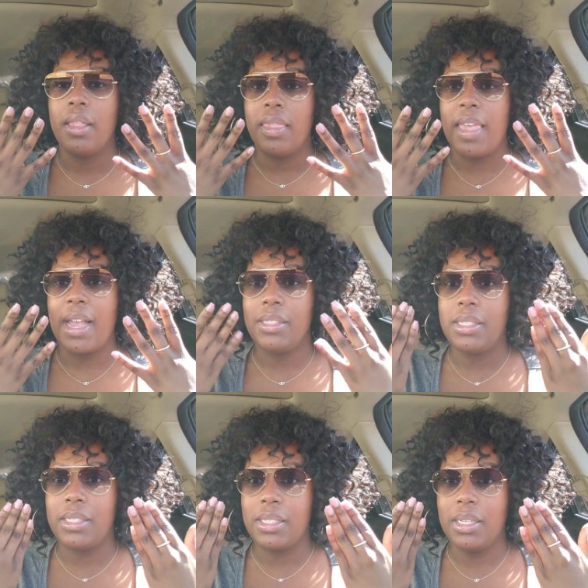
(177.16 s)

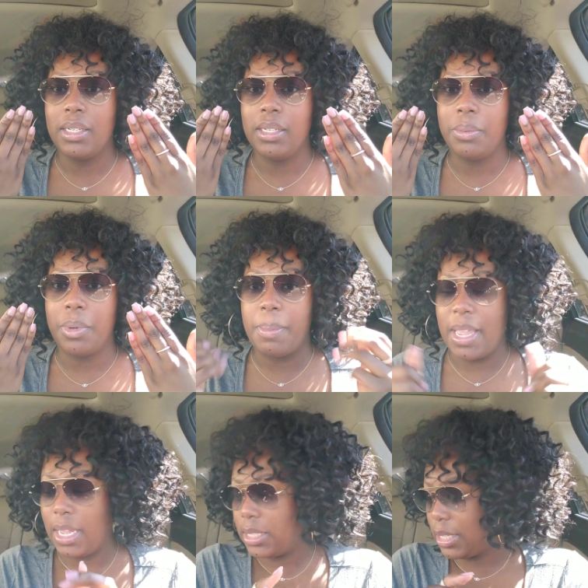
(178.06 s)
that's what my
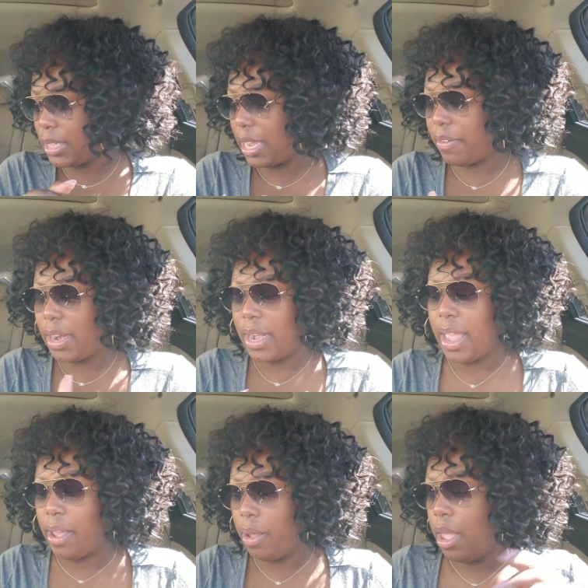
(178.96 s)
hands look like right
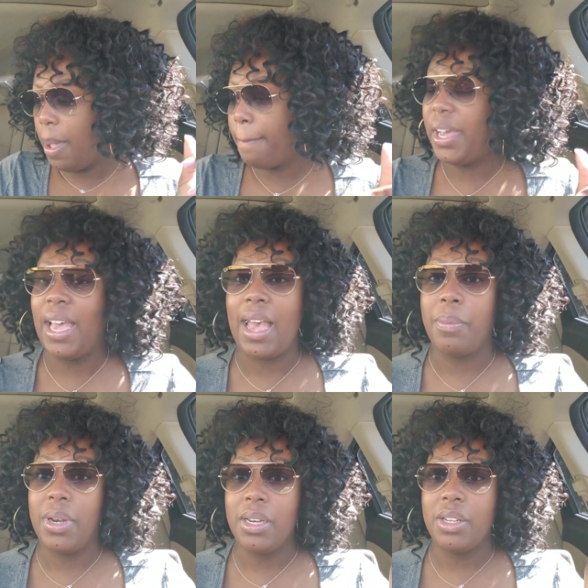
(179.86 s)
now. But I
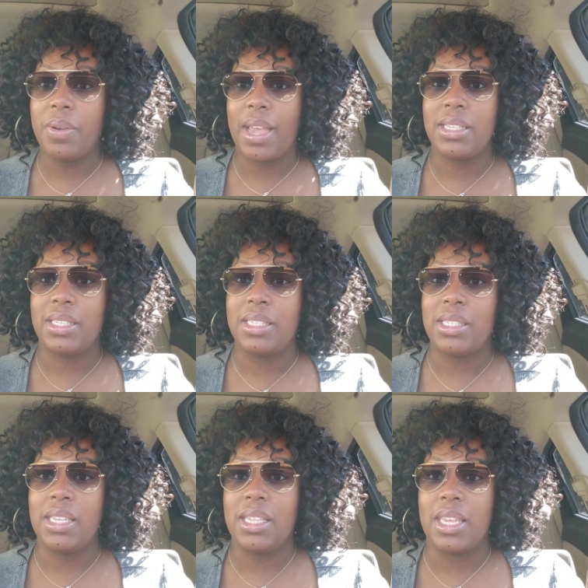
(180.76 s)
wanted you guys to
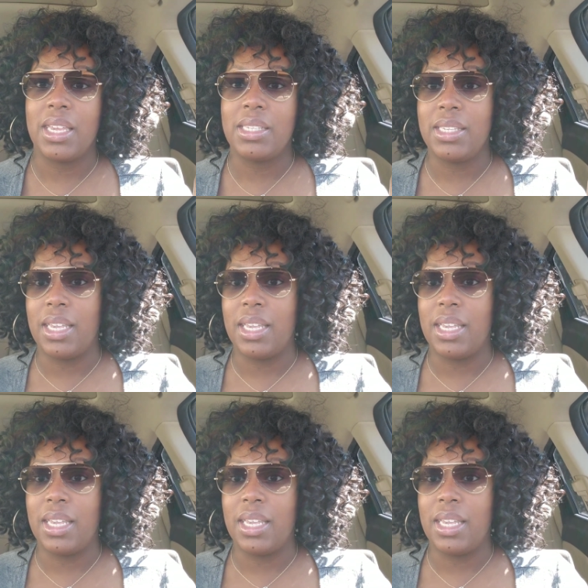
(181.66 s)
see this